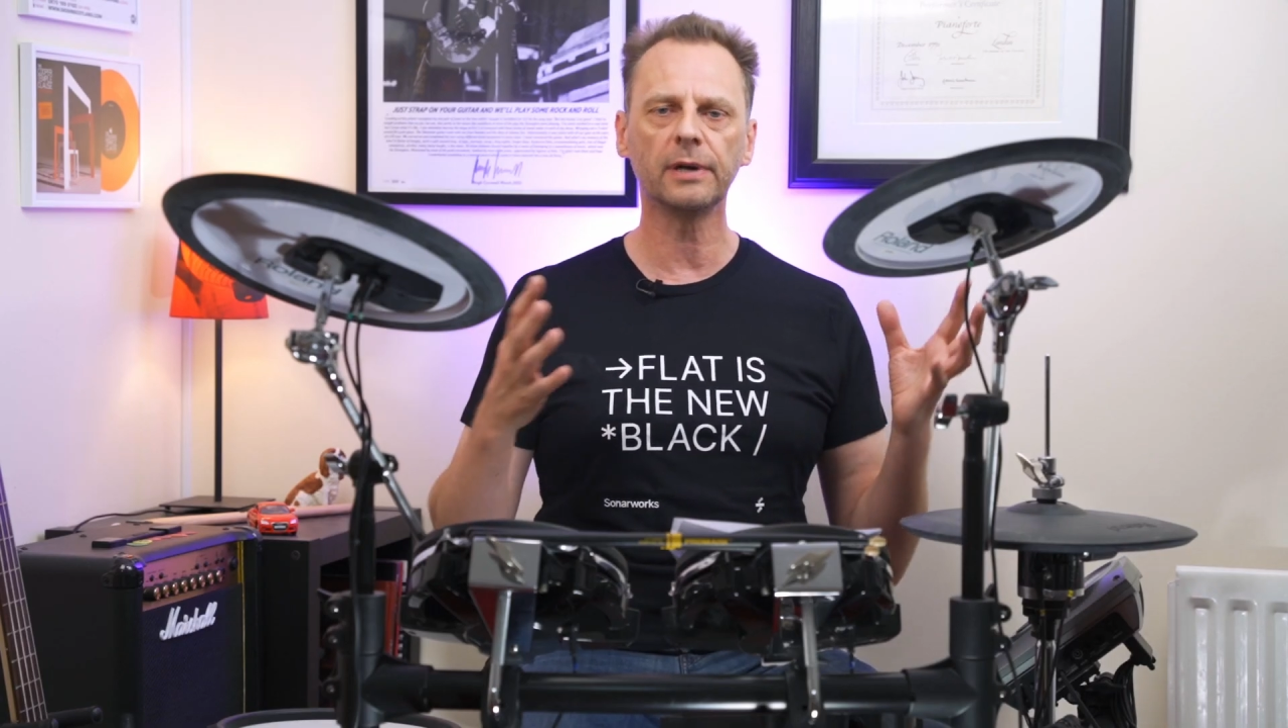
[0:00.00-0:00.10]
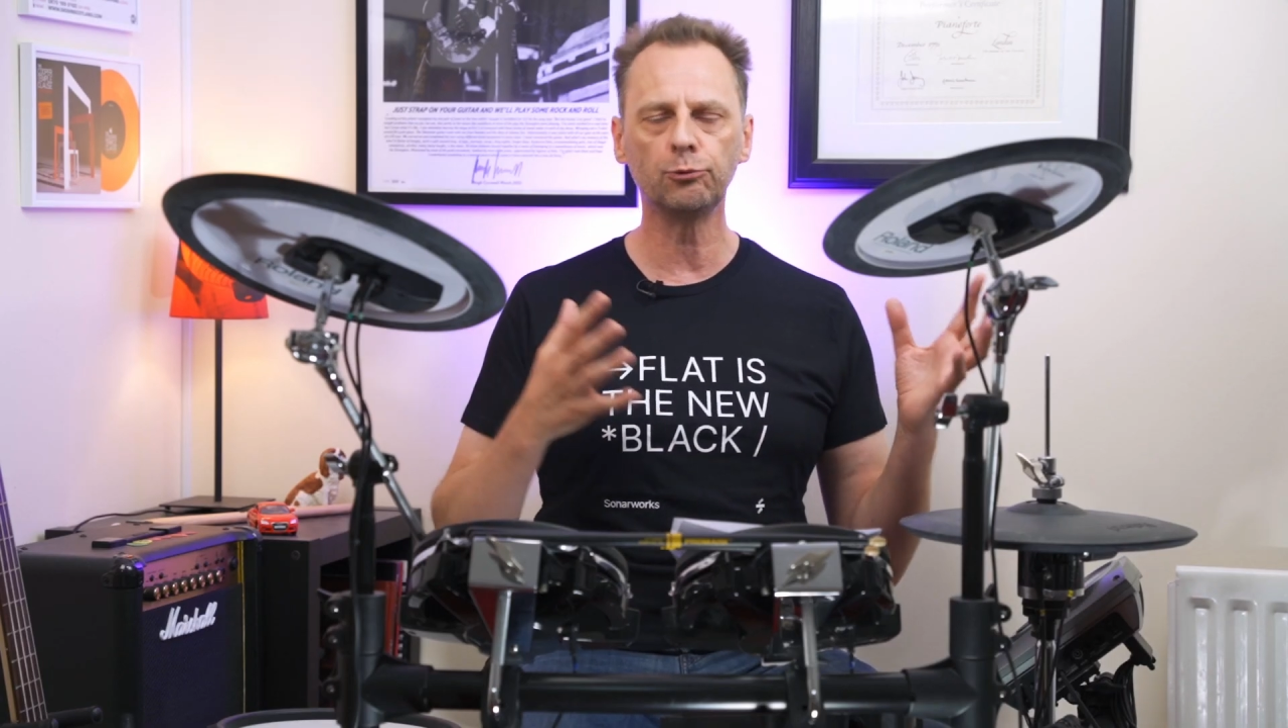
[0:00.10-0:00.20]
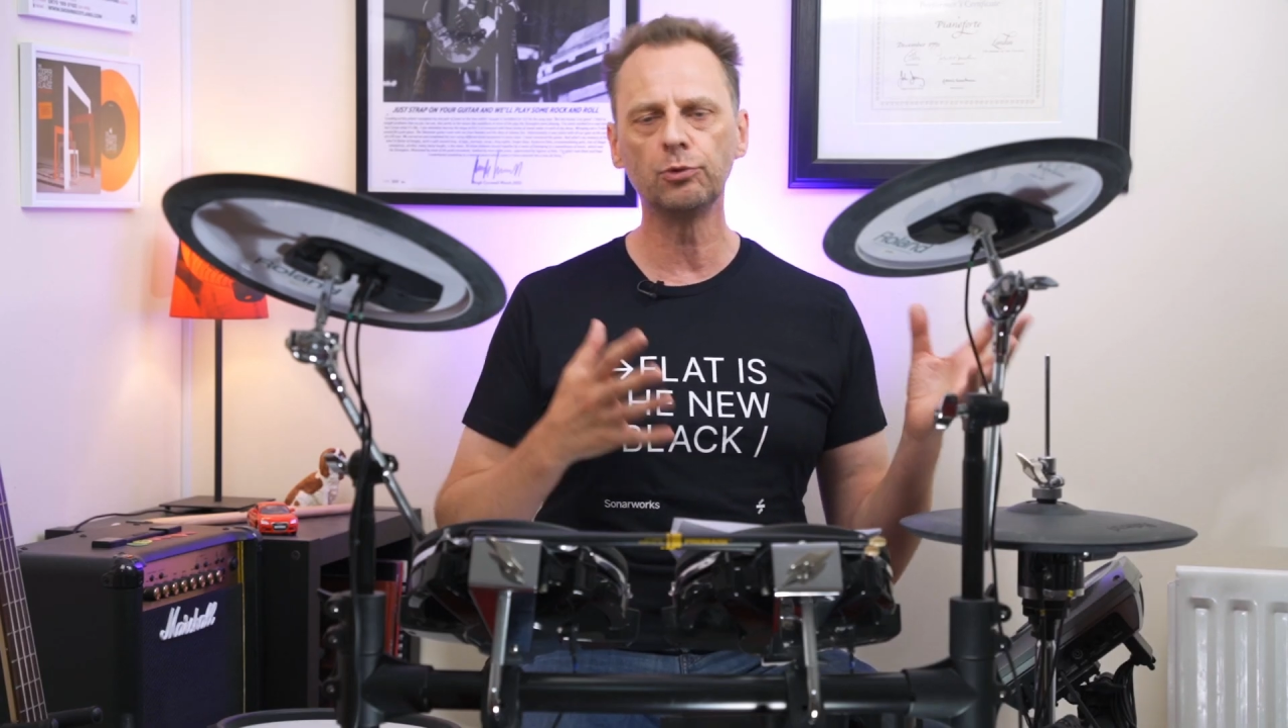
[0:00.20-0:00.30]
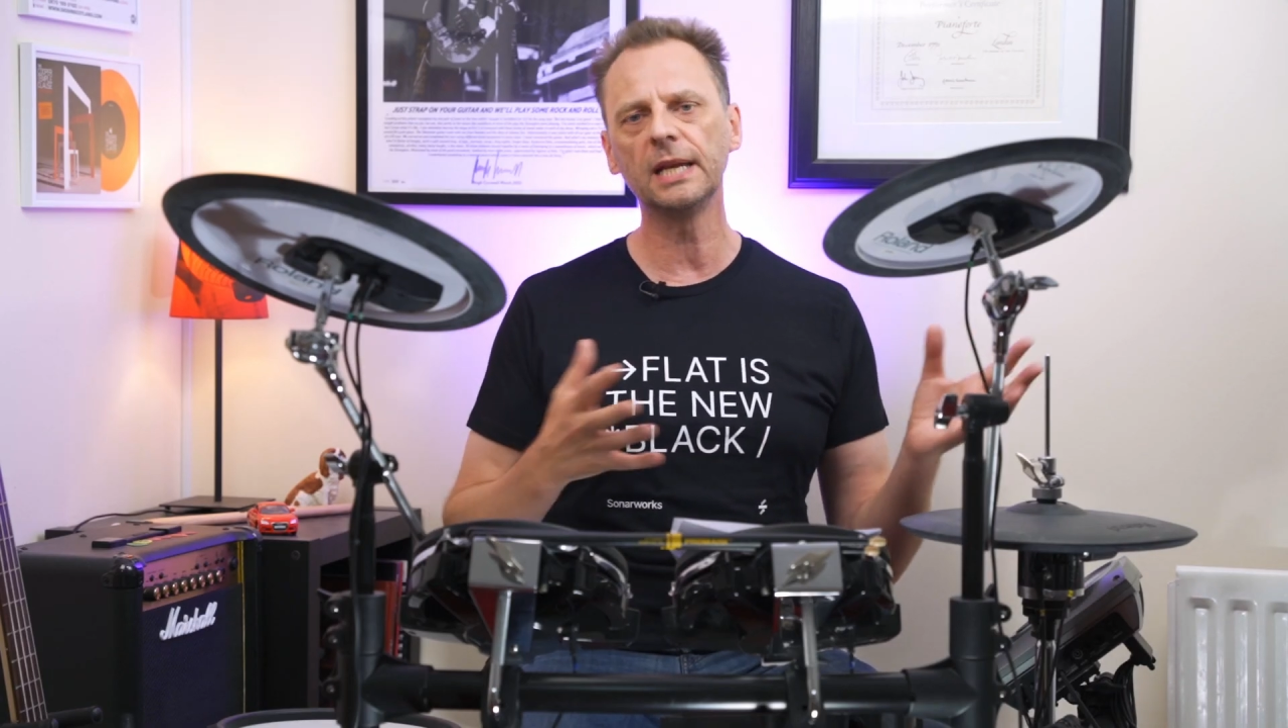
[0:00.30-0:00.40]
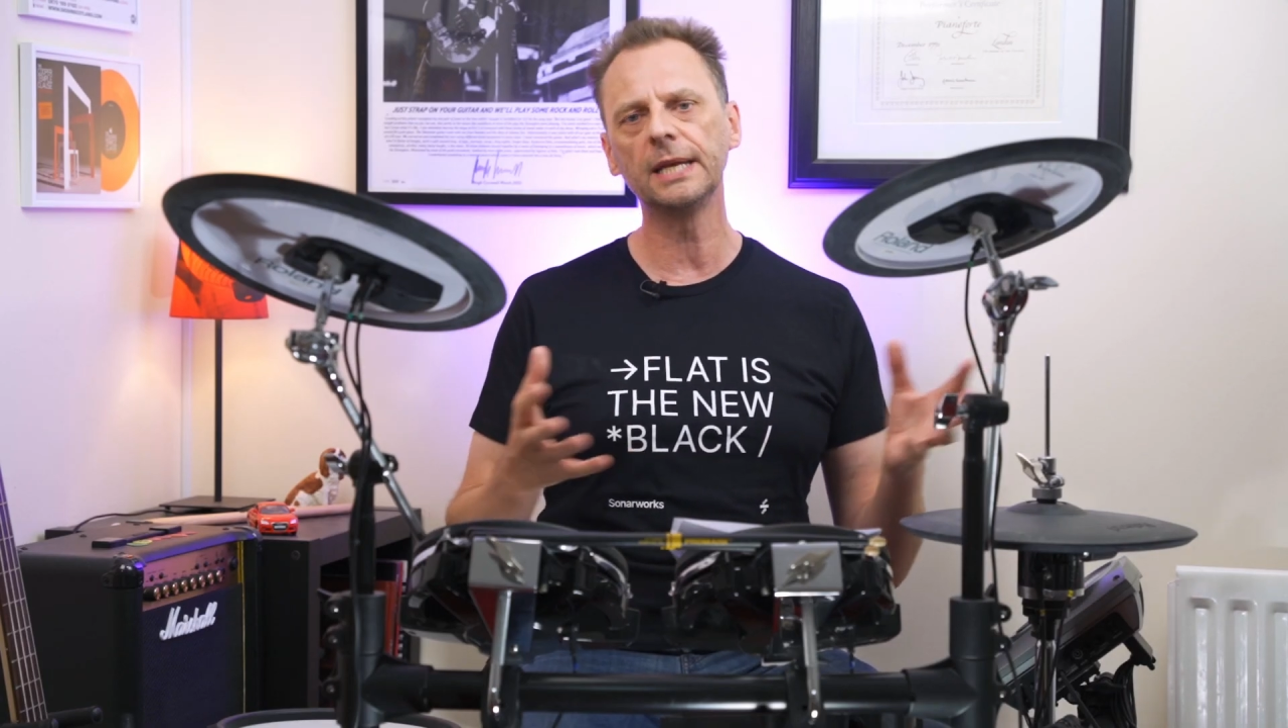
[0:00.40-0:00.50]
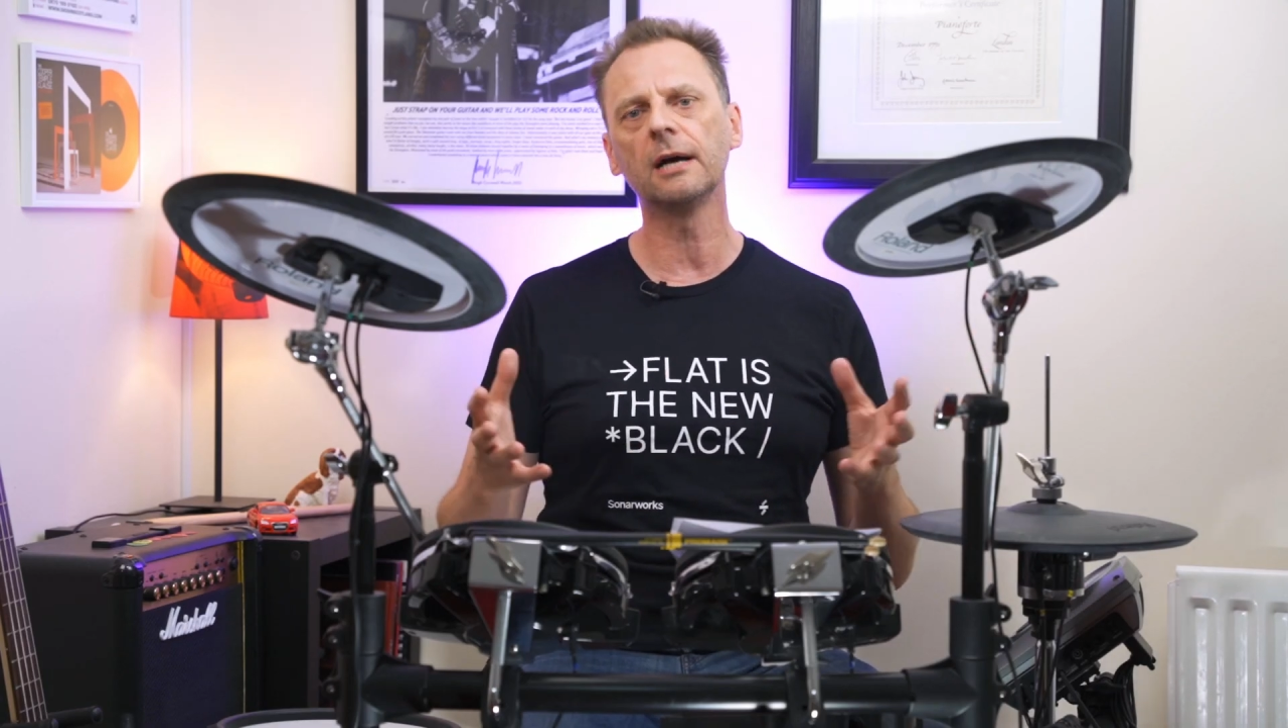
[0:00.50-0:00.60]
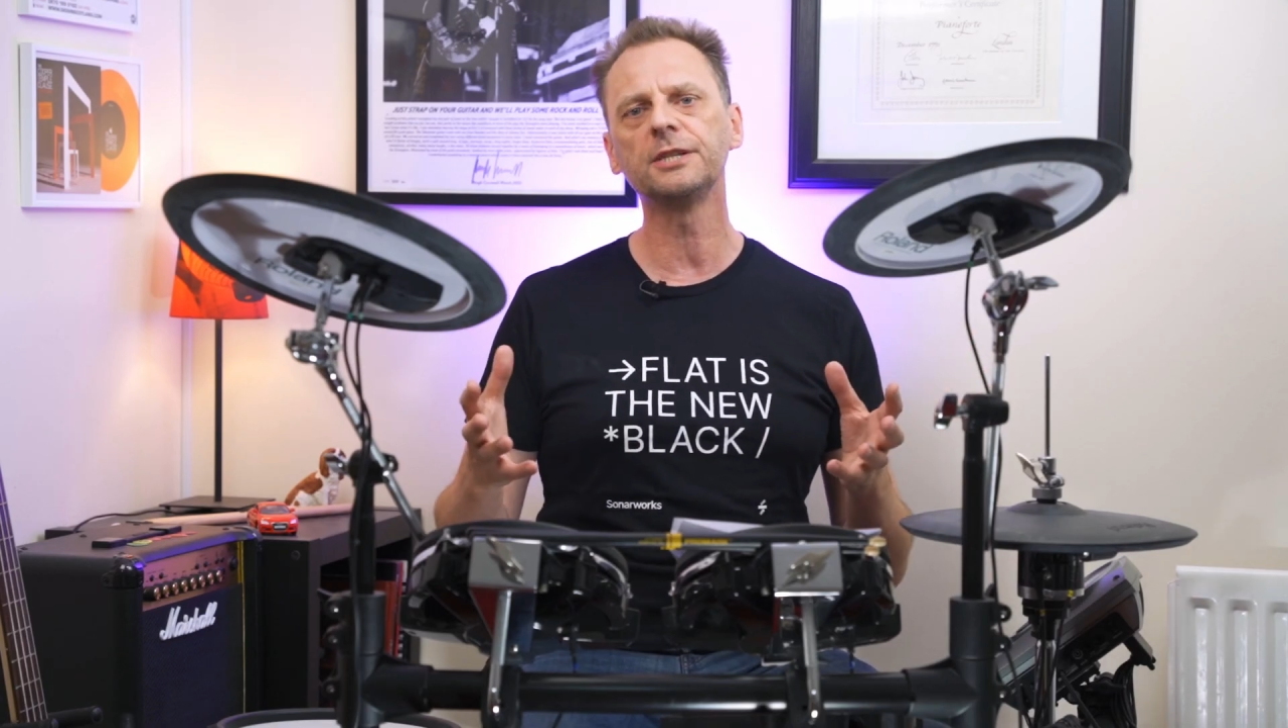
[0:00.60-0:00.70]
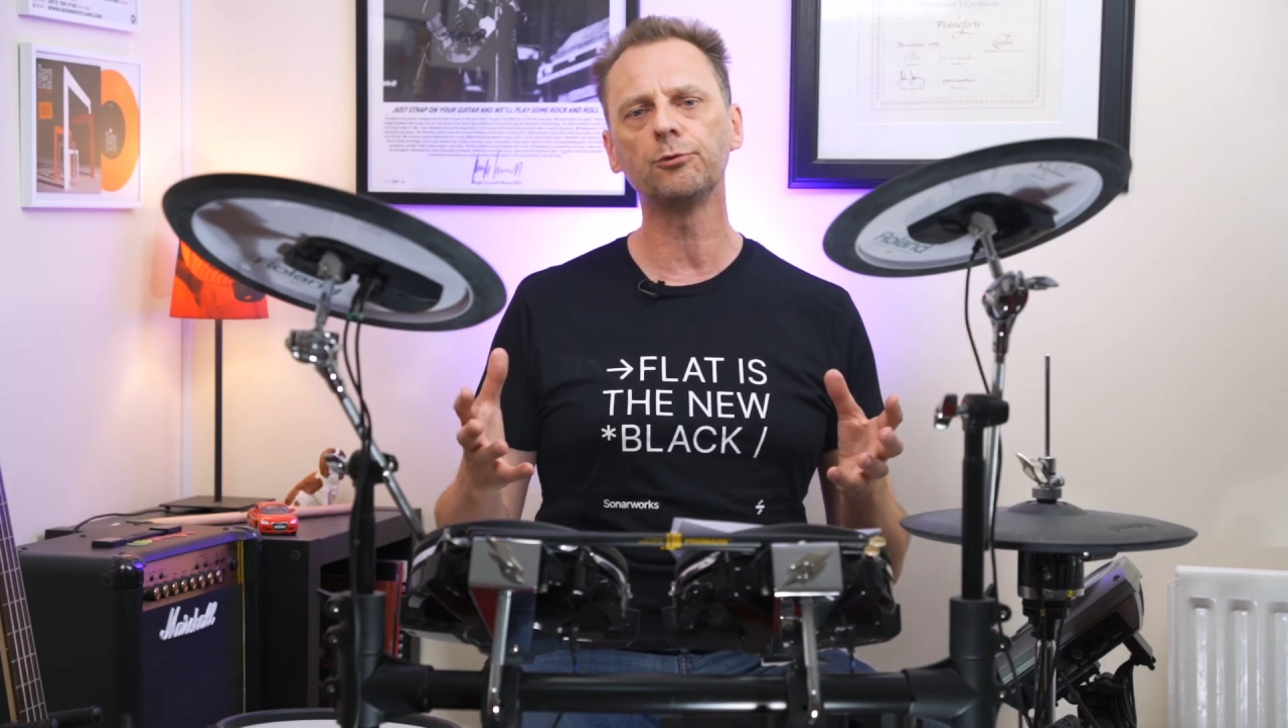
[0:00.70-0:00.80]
a really nice